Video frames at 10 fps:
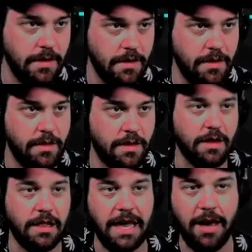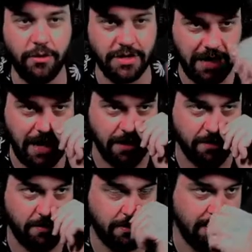The Cloud Gate
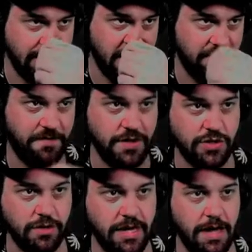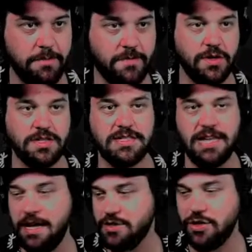is the official name for a
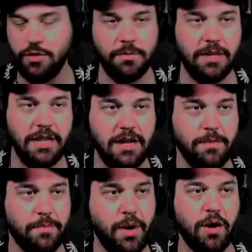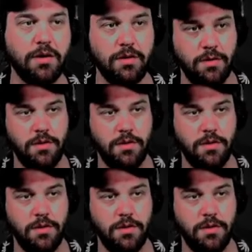statue in Millennium Park.